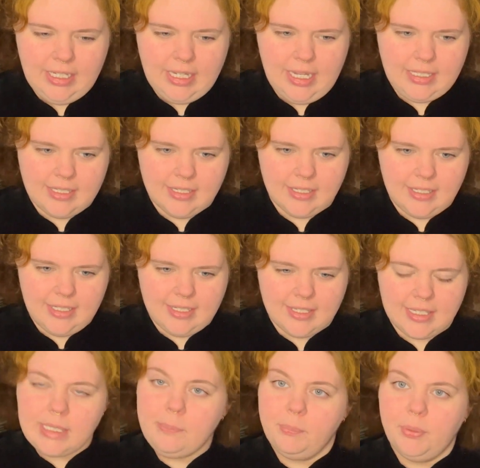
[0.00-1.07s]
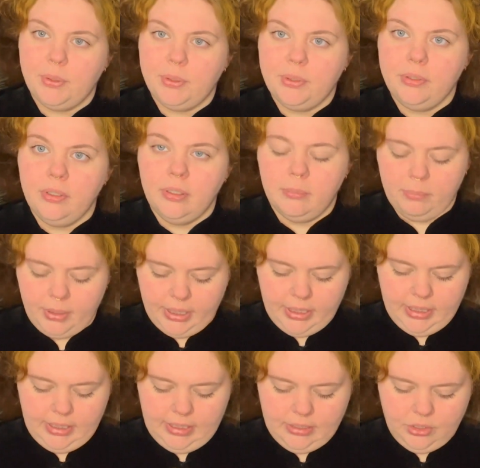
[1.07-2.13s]
it's simple,
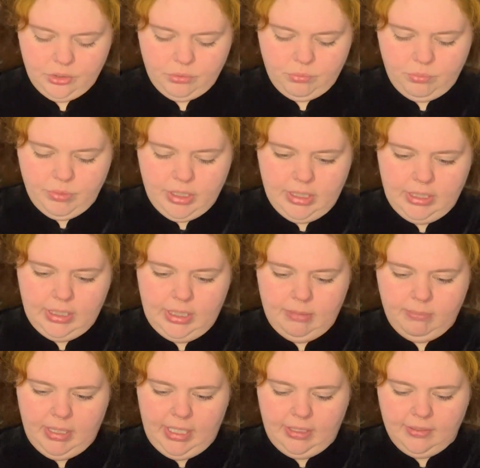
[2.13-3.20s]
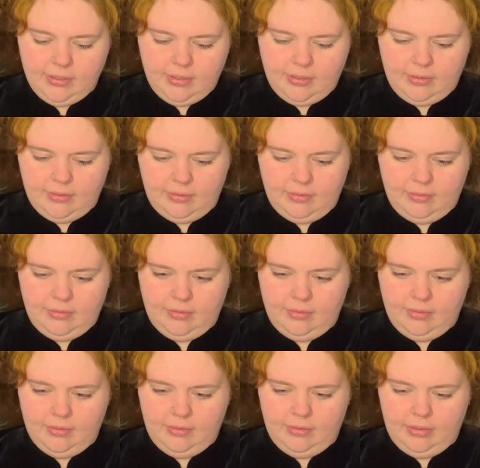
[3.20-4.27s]
but it just really makes
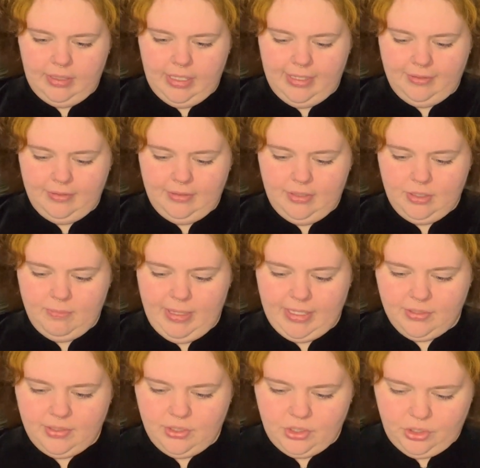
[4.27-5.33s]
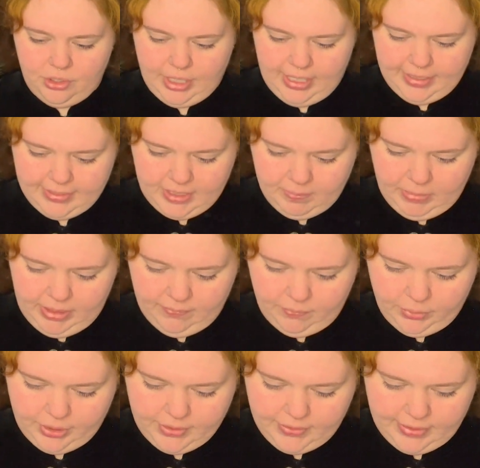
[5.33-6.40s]
the shirt kind of speak
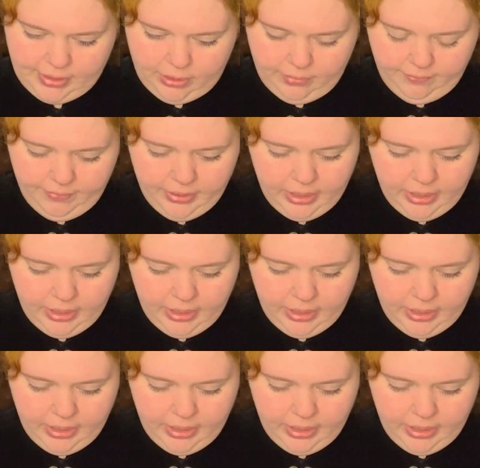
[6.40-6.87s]
for itself.